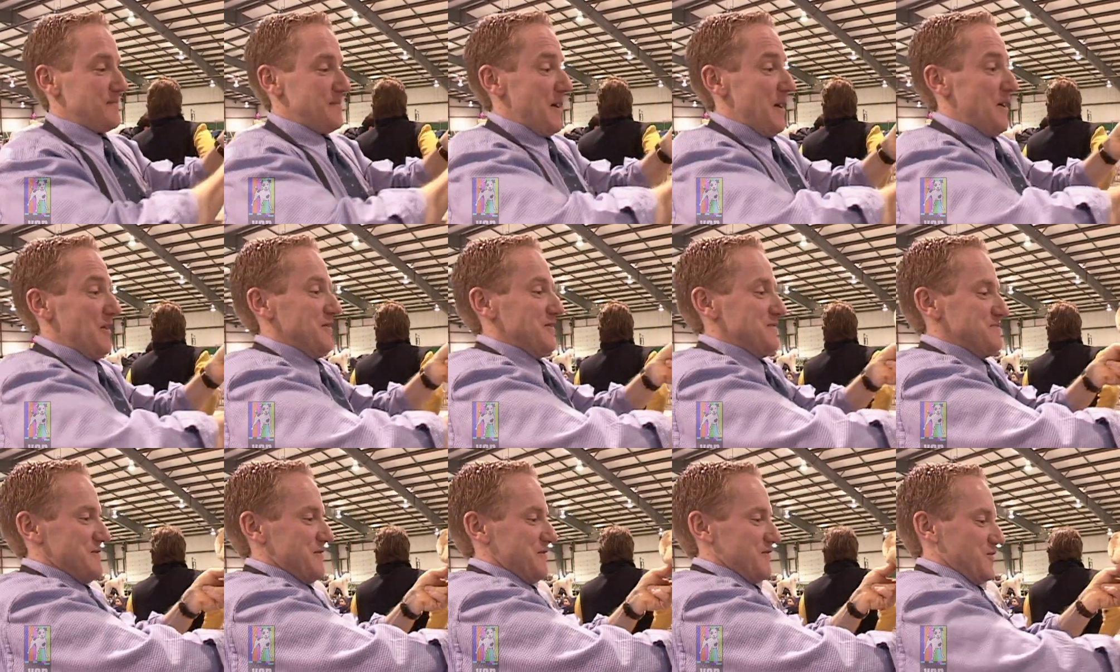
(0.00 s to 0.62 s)
about
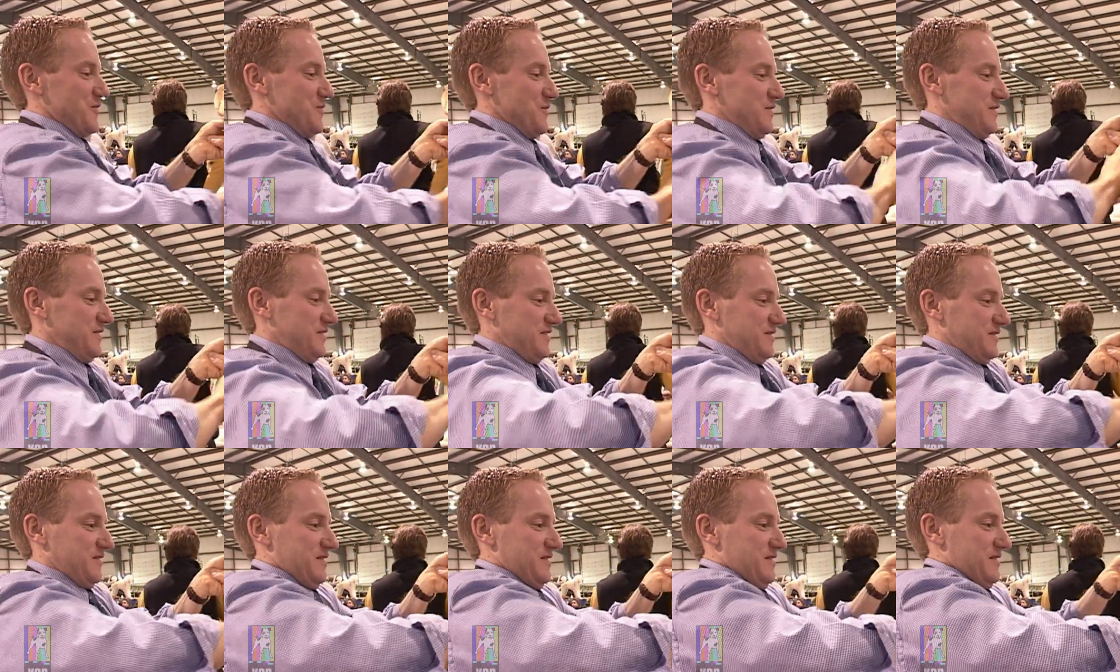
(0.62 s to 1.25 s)
him, of
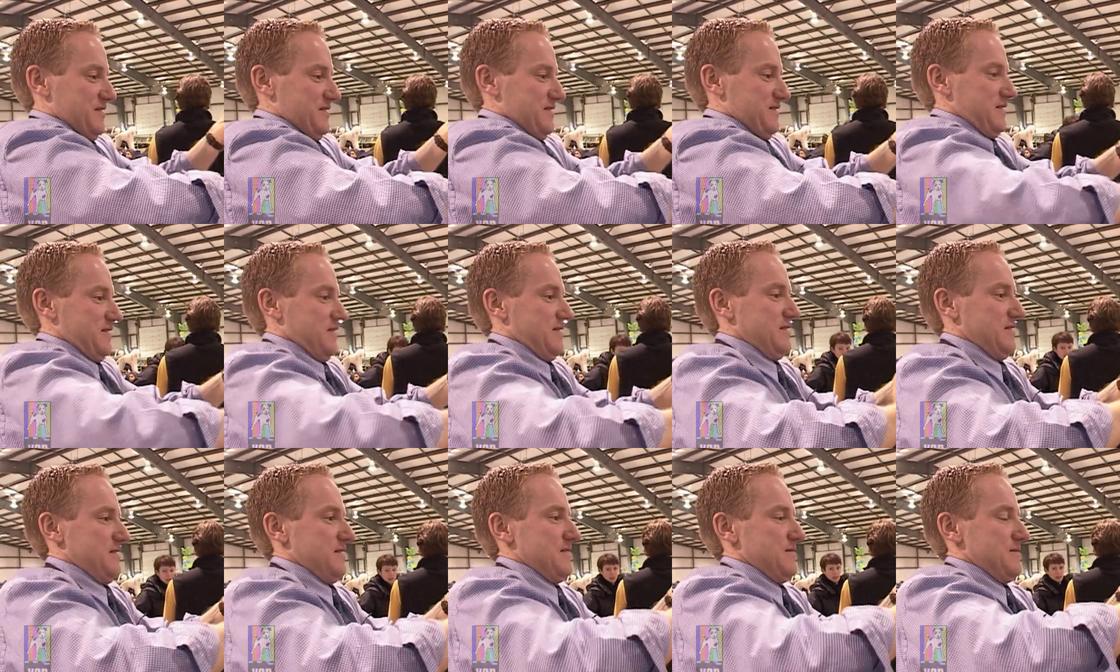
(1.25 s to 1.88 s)
course.
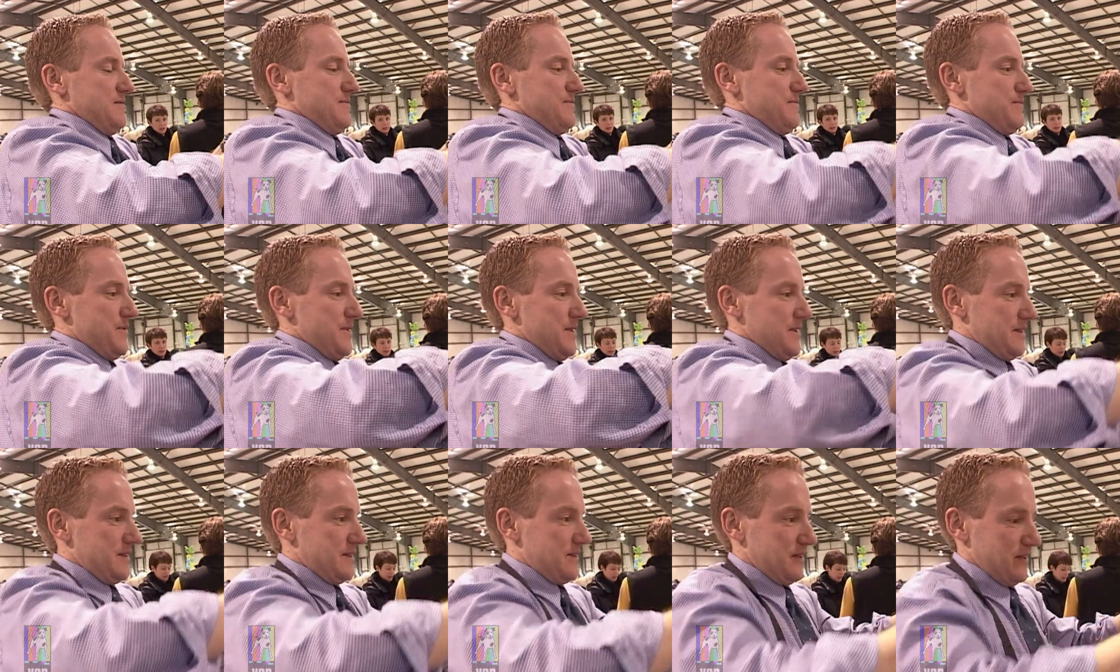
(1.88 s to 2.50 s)

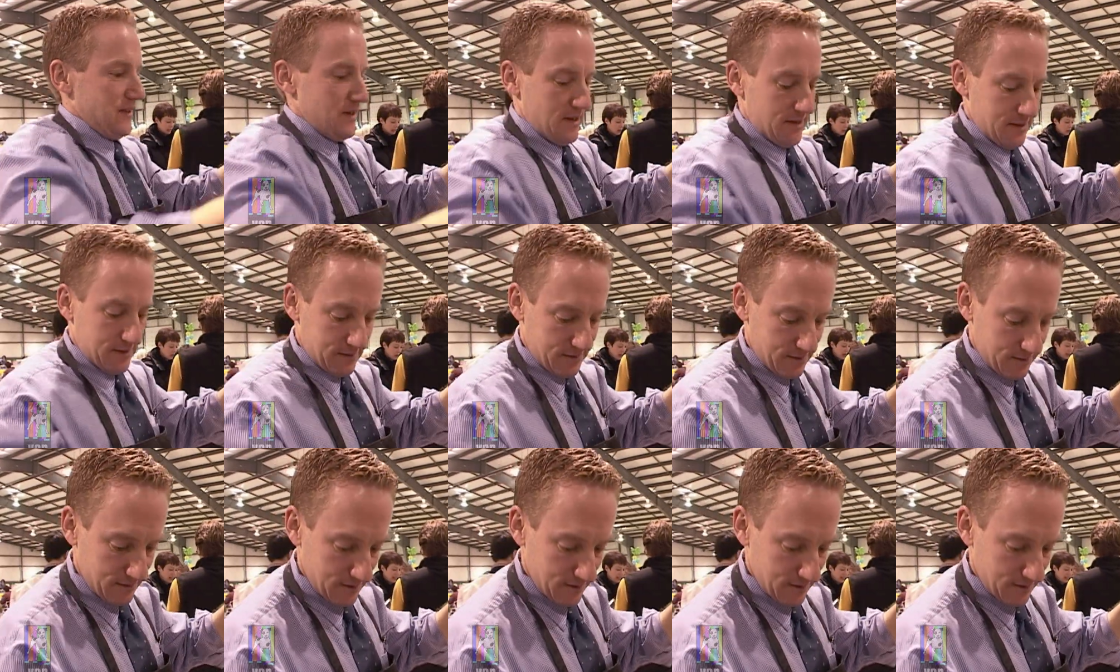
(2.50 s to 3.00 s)
But uh,